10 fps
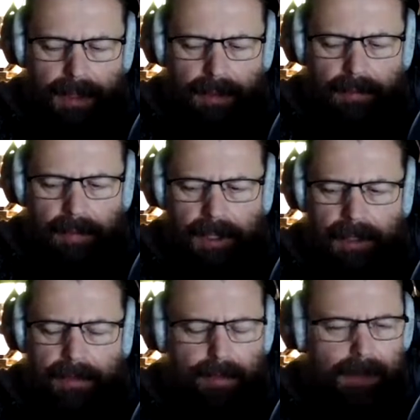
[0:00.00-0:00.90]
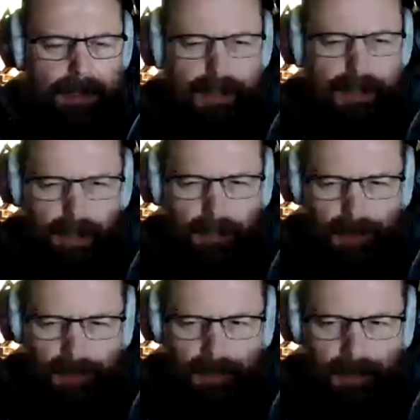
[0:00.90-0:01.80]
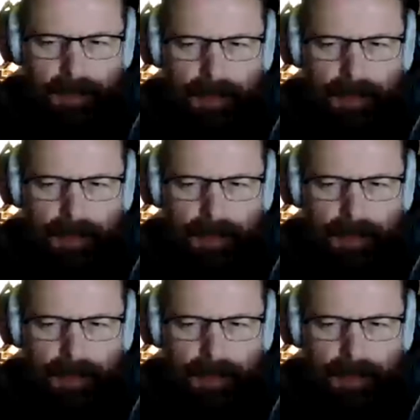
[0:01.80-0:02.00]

In fact, well, this is obvious, right?